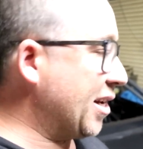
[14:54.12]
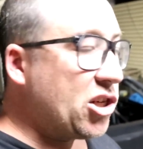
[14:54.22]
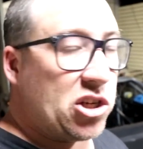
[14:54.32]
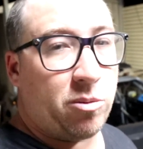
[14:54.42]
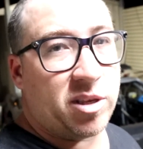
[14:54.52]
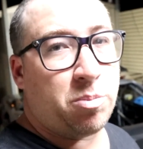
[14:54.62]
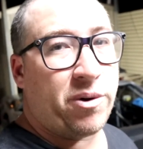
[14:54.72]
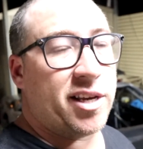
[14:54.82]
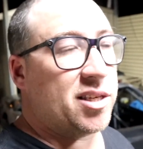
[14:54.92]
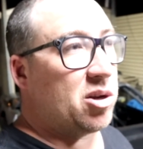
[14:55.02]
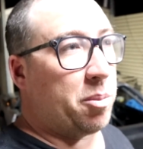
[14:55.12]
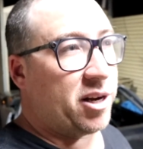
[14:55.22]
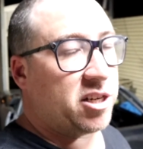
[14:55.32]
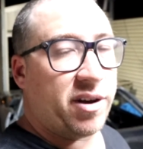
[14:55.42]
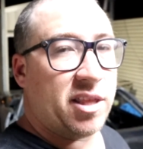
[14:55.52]
chop the springs and do a
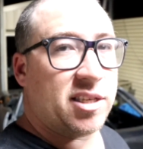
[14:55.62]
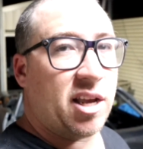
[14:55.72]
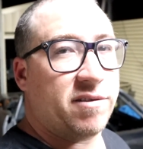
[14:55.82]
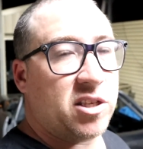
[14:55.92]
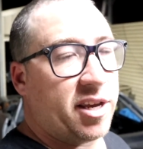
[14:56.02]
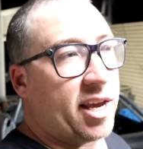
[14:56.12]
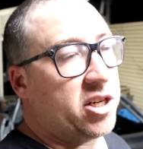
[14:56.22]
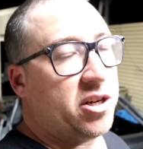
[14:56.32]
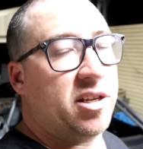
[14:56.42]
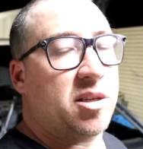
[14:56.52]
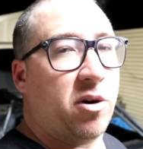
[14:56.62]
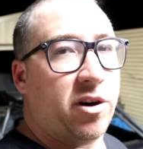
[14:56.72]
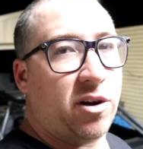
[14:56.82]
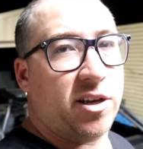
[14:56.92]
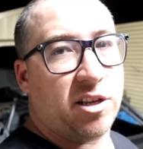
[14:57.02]
bunch of other stuff. So yeah, tune in
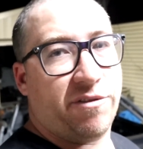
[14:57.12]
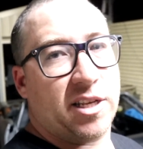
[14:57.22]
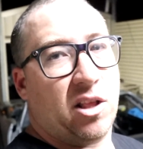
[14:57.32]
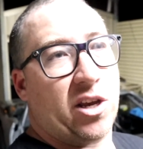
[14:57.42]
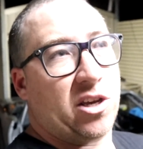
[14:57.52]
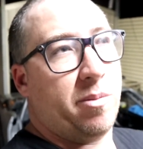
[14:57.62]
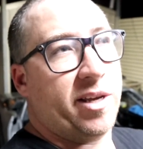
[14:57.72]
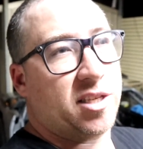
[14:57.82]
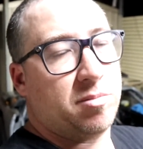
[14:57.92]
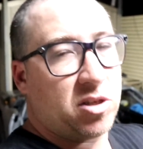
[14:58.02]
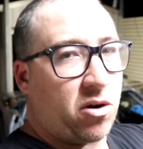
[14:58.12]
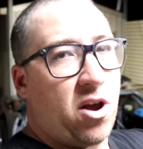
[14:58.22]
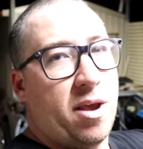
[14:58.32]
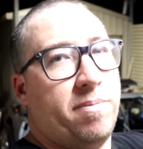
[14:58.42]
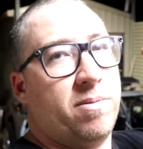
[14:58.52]
tomorrow, guys. Don't forget to like, comment,
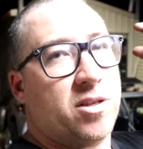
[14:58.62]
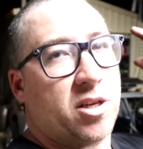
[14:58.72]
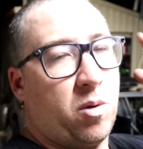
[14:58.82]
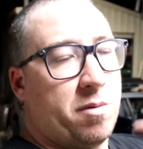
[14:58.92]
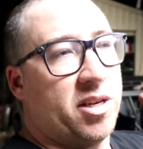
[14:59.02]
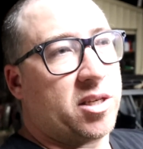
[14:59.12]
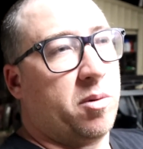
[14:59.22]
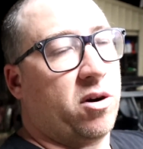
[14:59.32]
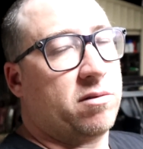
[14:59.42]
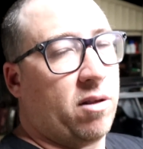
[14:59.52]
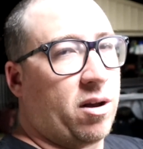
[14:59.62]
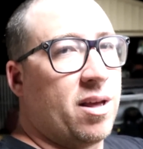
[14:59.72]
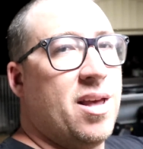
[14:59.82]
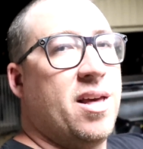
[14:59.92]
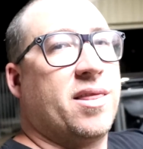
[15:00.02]
subscribe so you won't miss tomorrow's vlog.
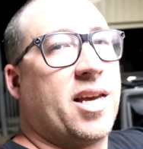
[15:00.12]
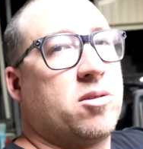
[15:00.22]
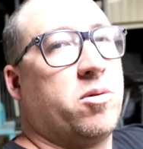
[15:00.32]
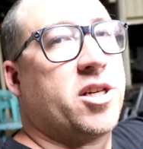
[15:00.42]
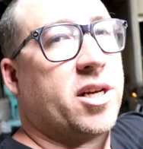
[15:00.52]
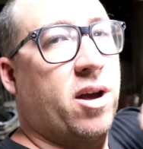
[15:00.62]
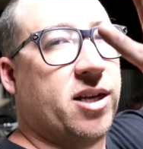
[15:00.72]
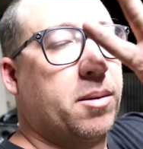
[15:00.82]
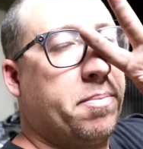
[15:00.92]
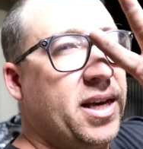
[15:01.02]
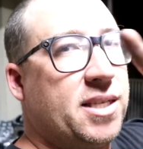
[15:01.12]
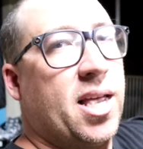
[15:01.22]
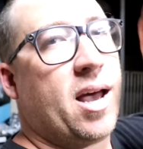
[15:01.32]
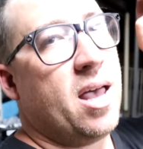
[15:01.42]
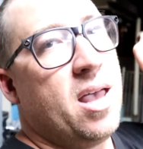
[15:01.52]
Thanks for watching, guys. Peace
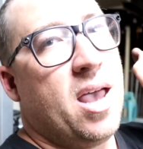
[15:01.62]
out.